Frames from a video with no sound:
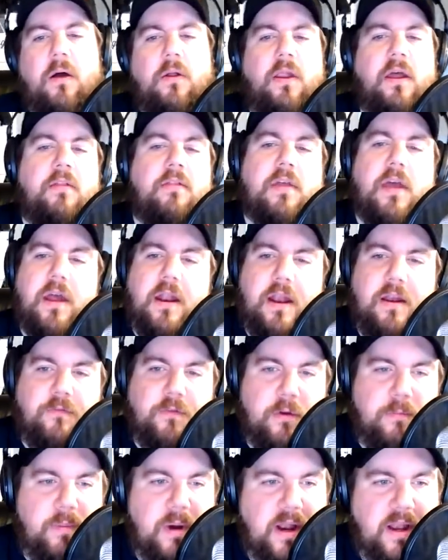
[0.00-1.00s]
and then
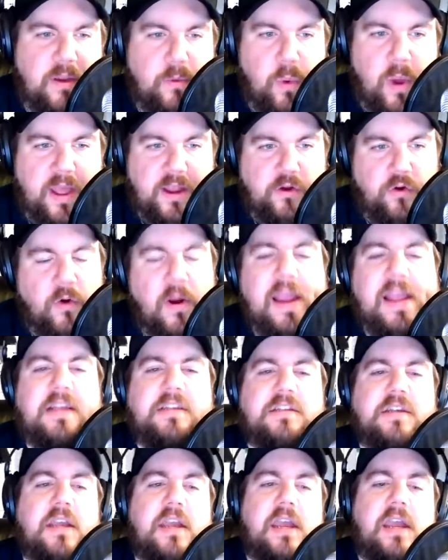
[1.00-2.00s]
everybody went
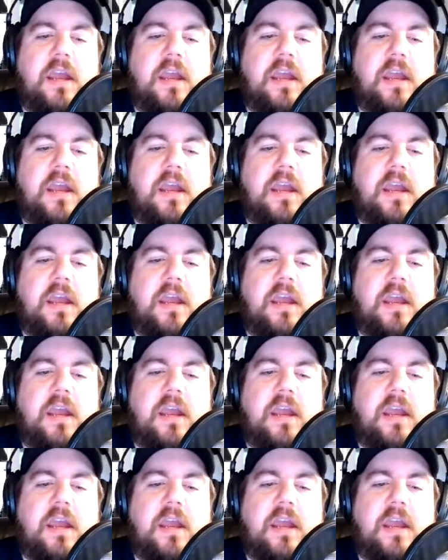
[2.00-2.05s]
crazy.